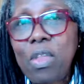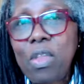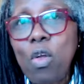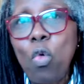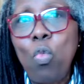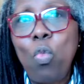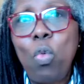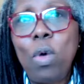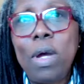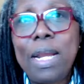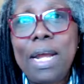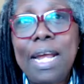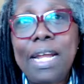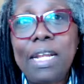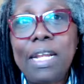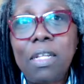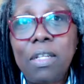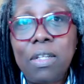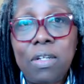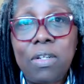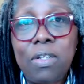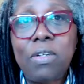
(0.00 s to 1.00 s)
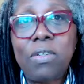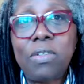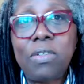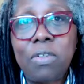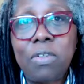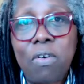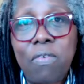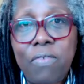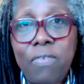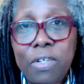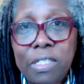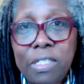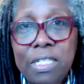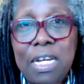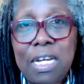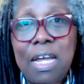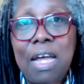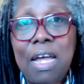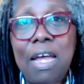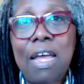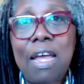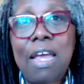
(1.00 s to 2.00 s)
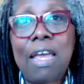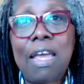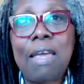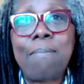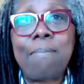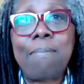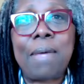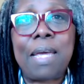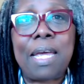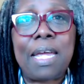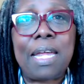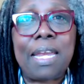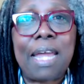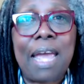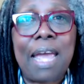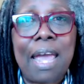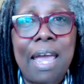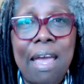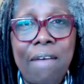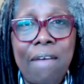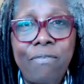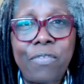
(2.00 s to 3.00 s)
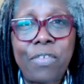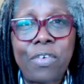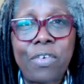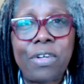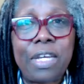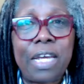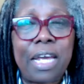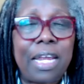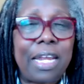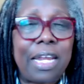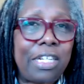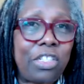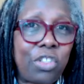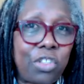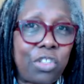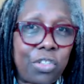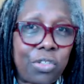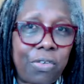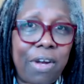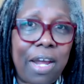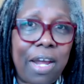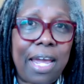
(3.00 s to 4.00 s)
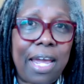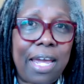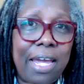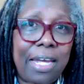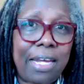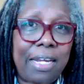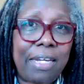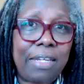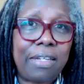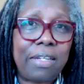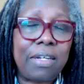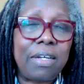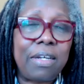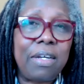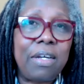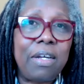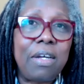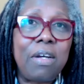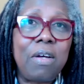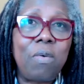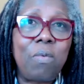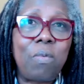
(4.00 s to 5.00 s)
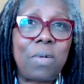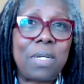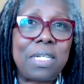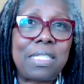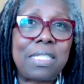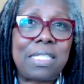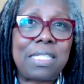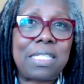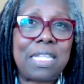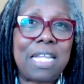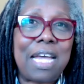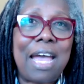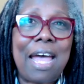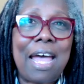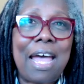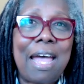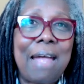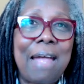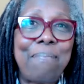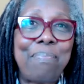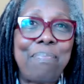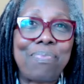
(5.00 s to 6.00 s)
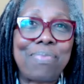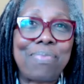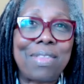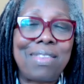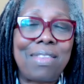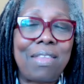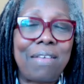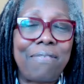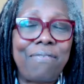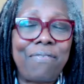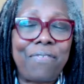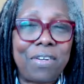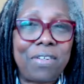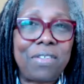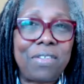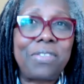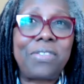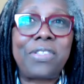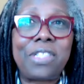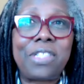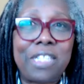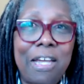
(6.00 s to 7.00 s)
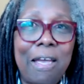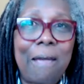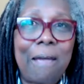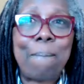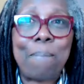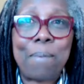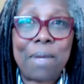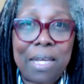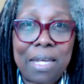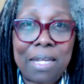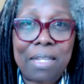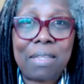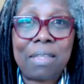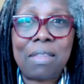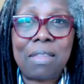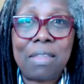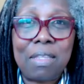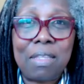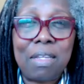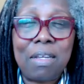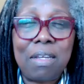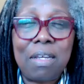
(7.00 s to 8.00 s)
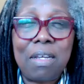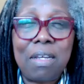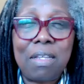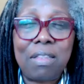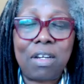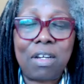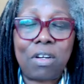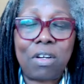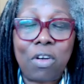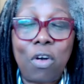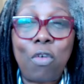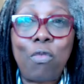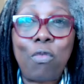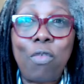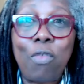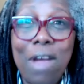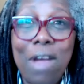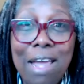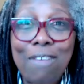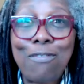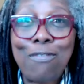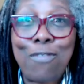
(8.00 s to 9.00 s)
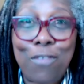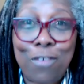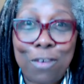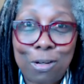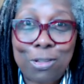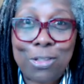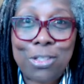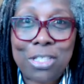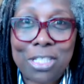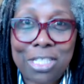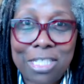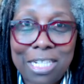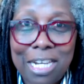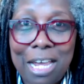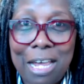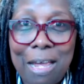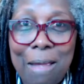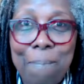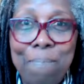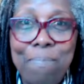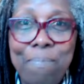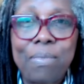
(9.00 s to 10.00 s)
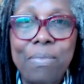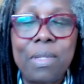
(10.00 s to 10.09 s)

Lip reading: what I learned over time and after getting trained was that the first step in the correct first step